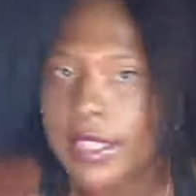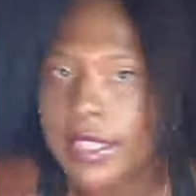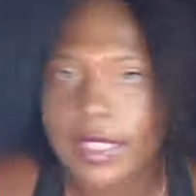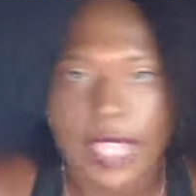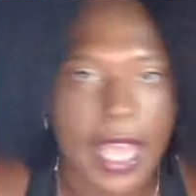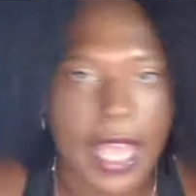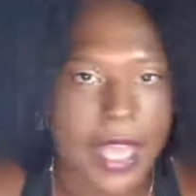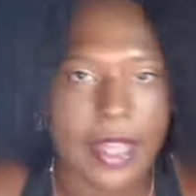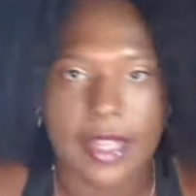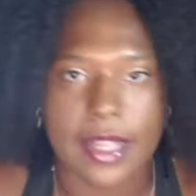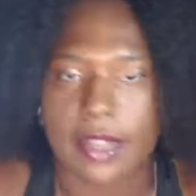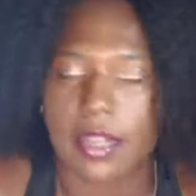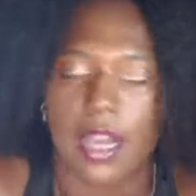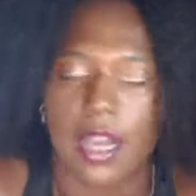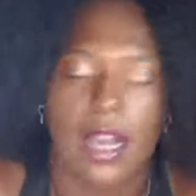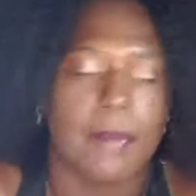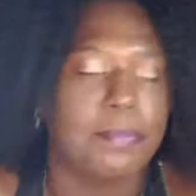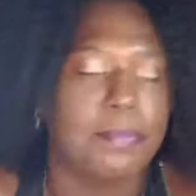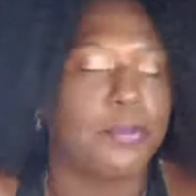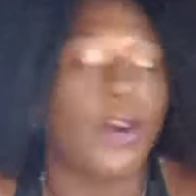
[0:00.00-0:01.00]
take
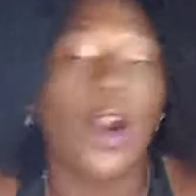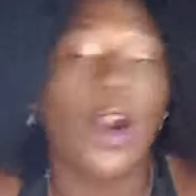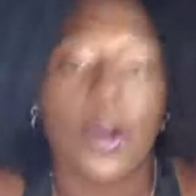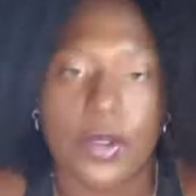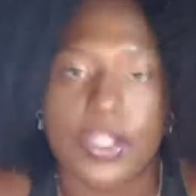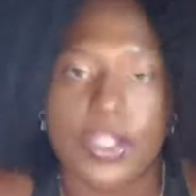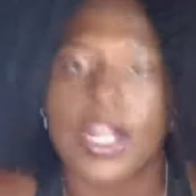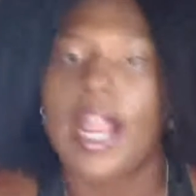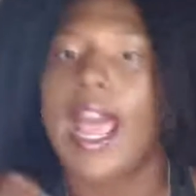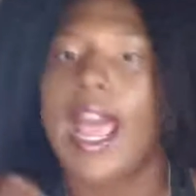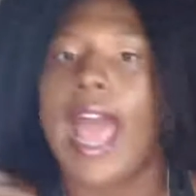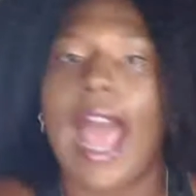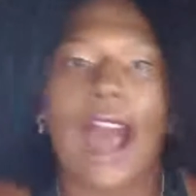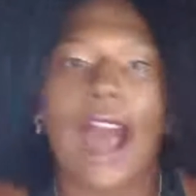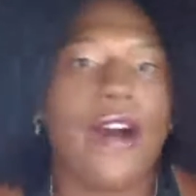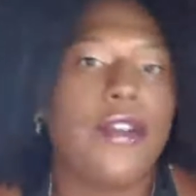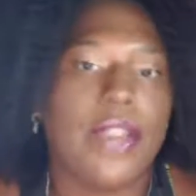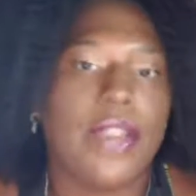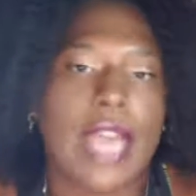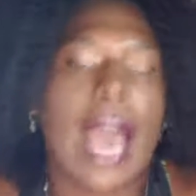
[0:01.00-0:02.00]
approach
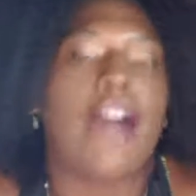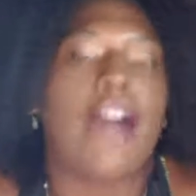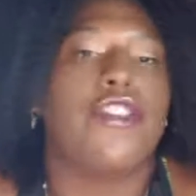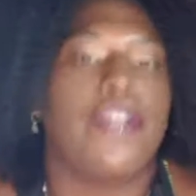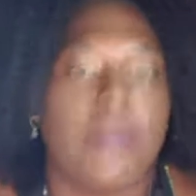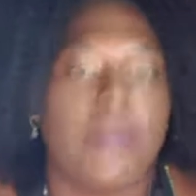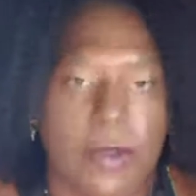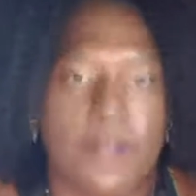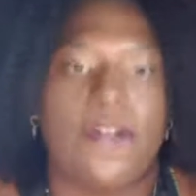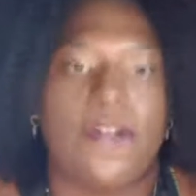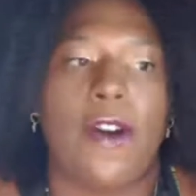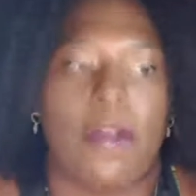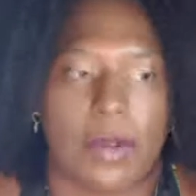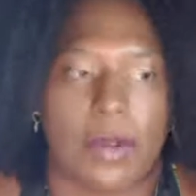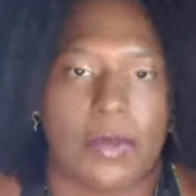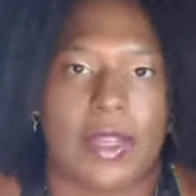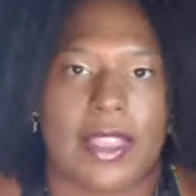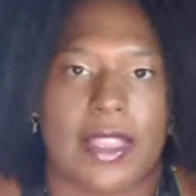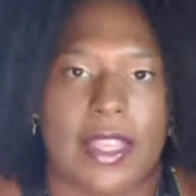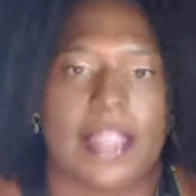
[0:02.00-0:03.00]
how you move
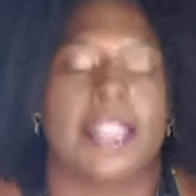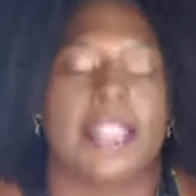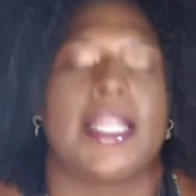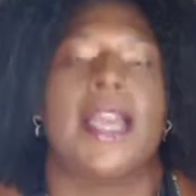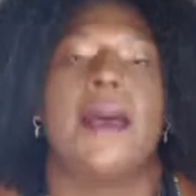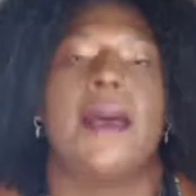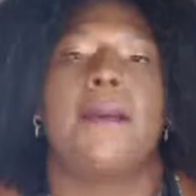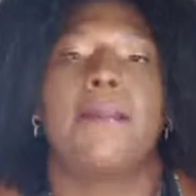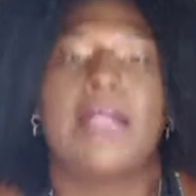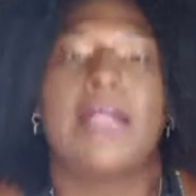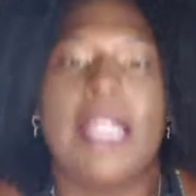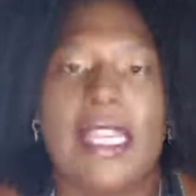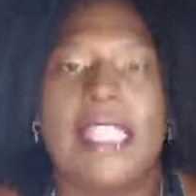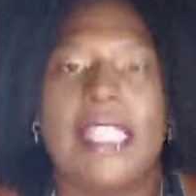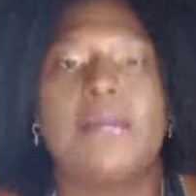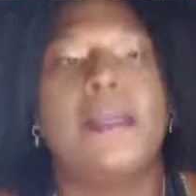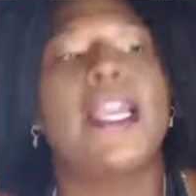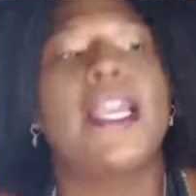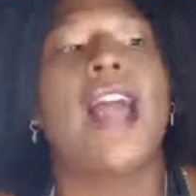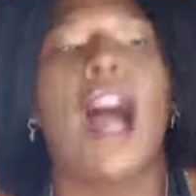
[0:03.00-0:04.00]
forward with things.
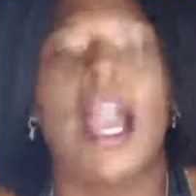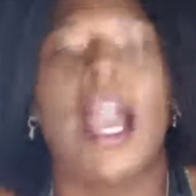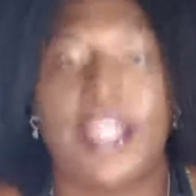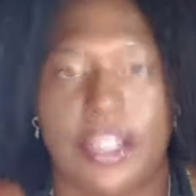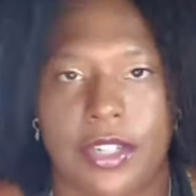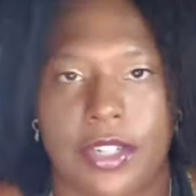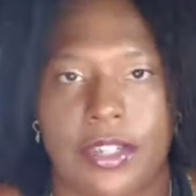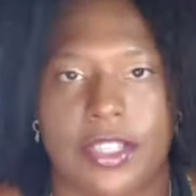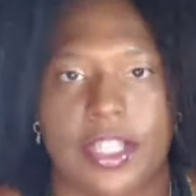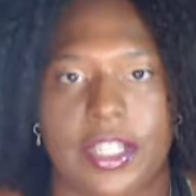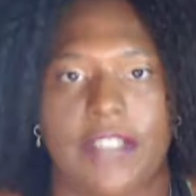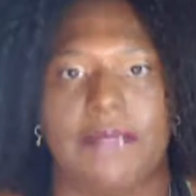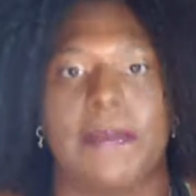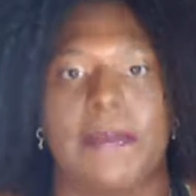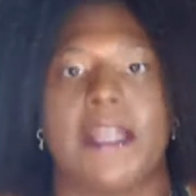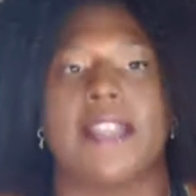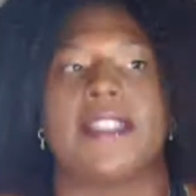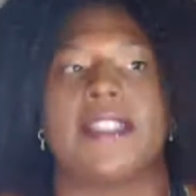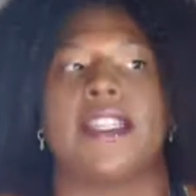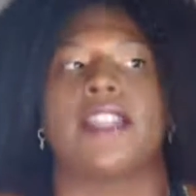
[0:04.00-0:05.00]
Please be kind to yourself,
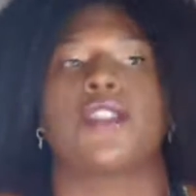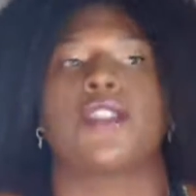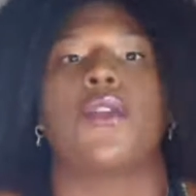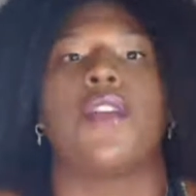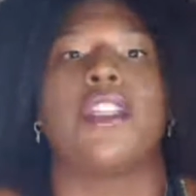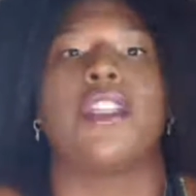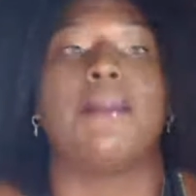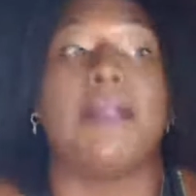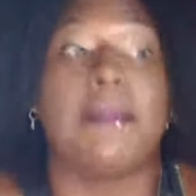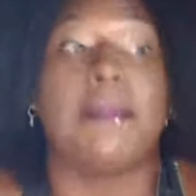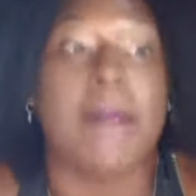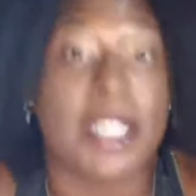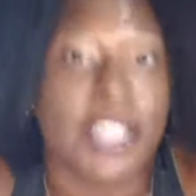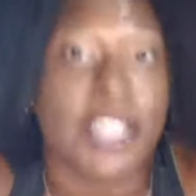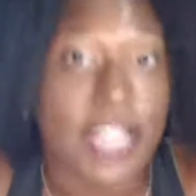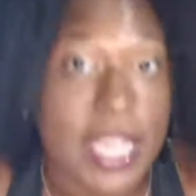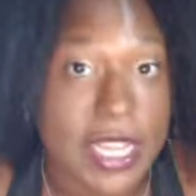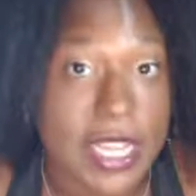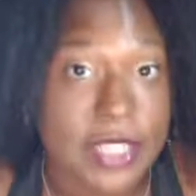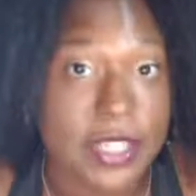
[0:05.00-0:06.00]
because it's going to be
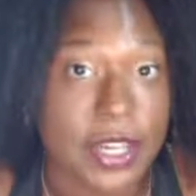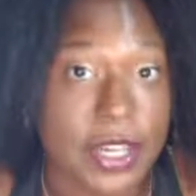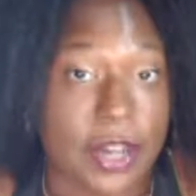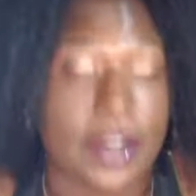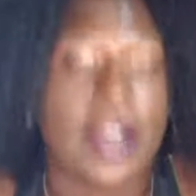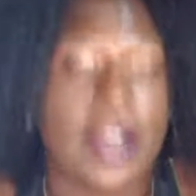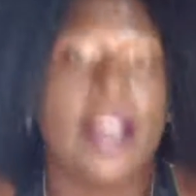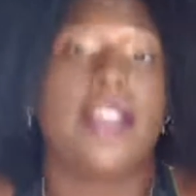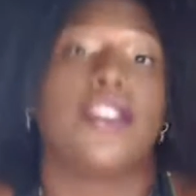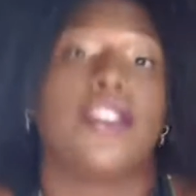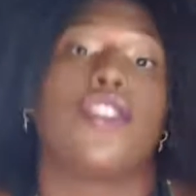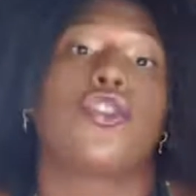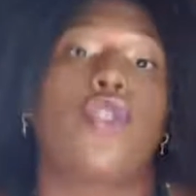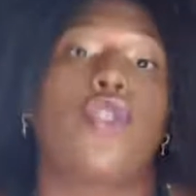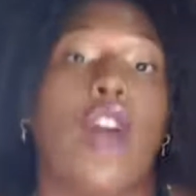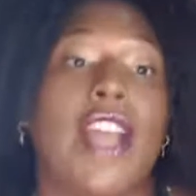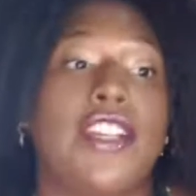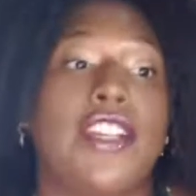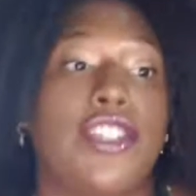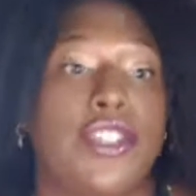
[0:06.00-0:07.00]
much easier than
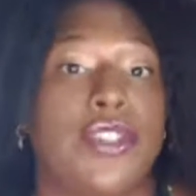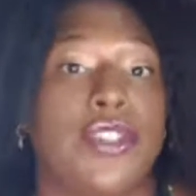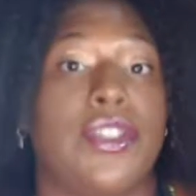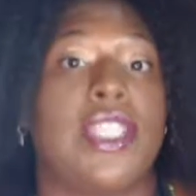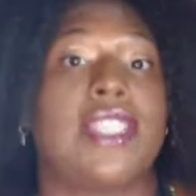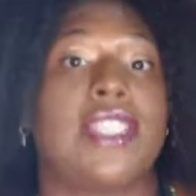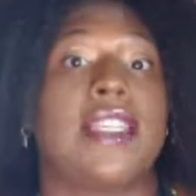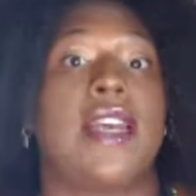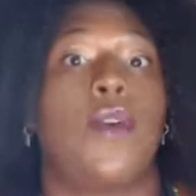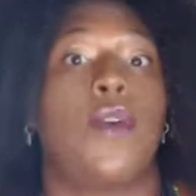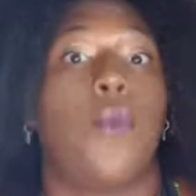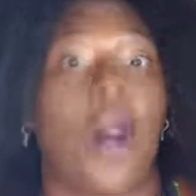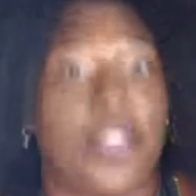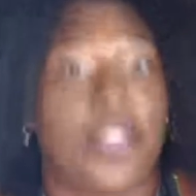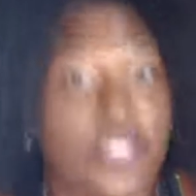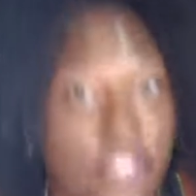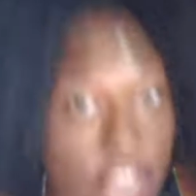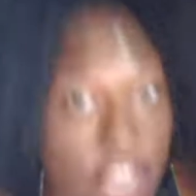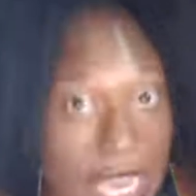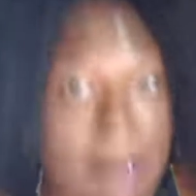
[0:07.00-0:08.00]
trying to do this while
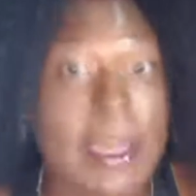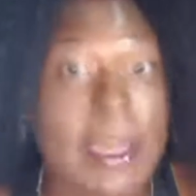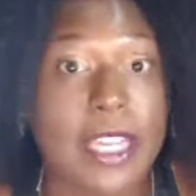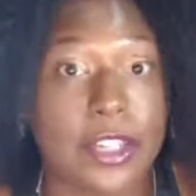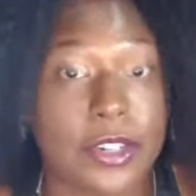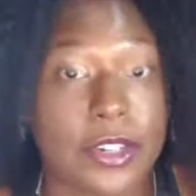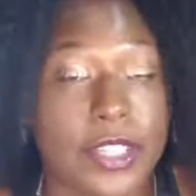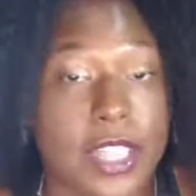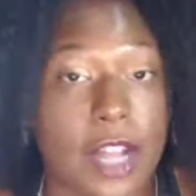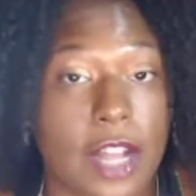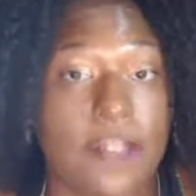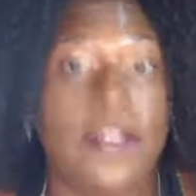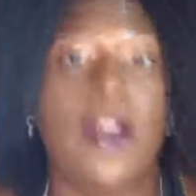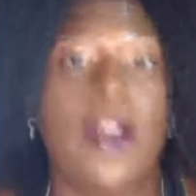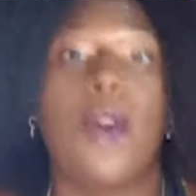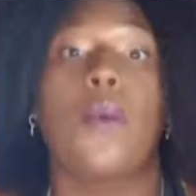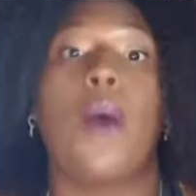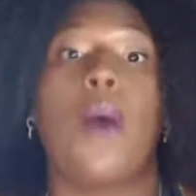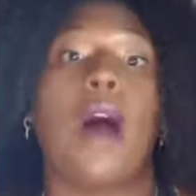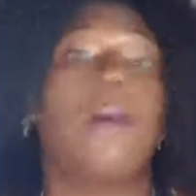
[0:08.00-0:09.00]
shaming yourself,
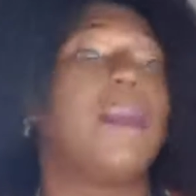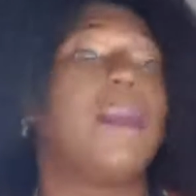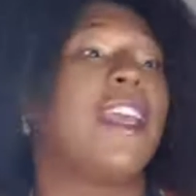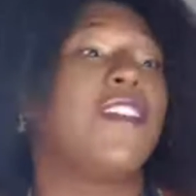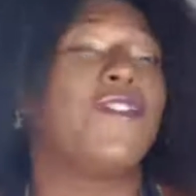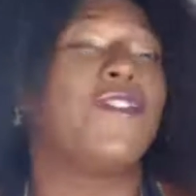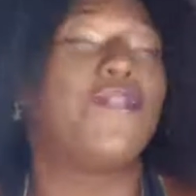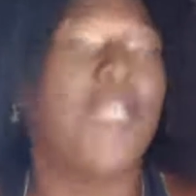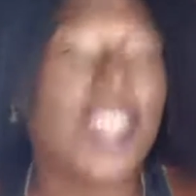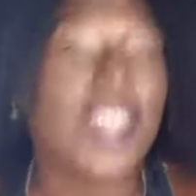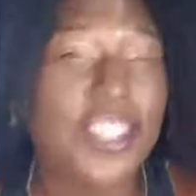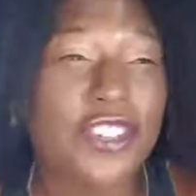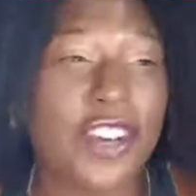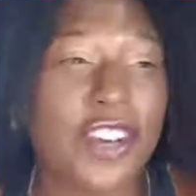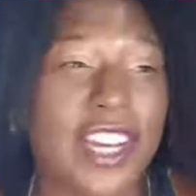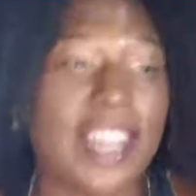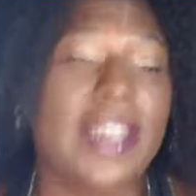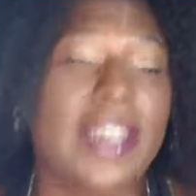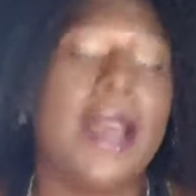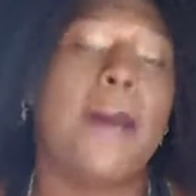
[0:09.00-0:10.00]
while being
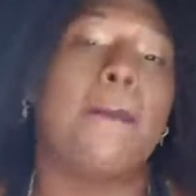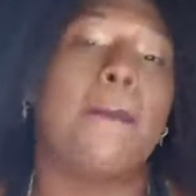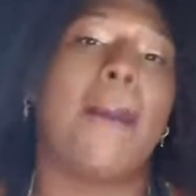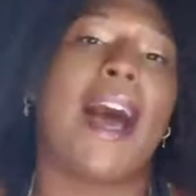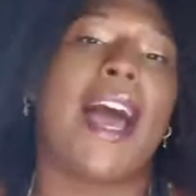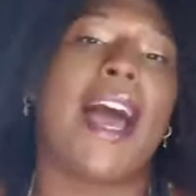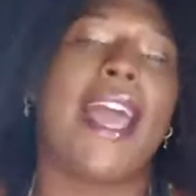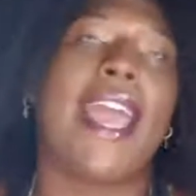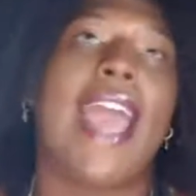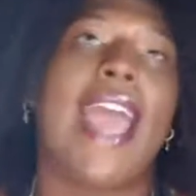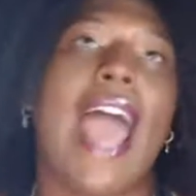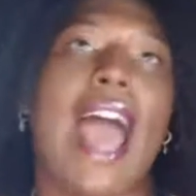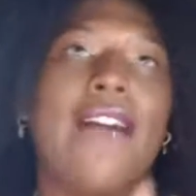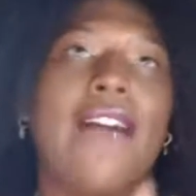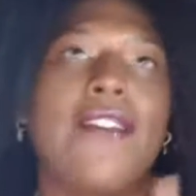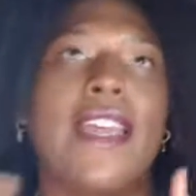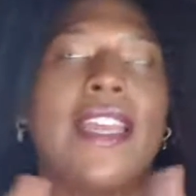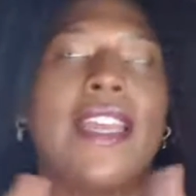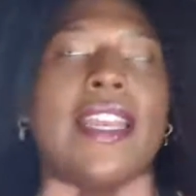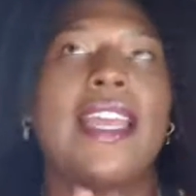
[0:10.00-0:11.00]
frustrated by
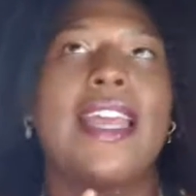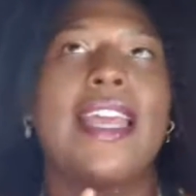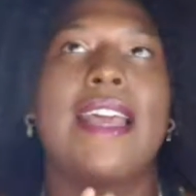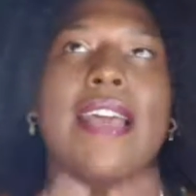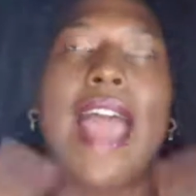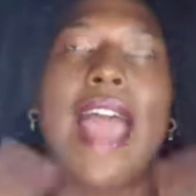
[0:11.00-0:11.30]
having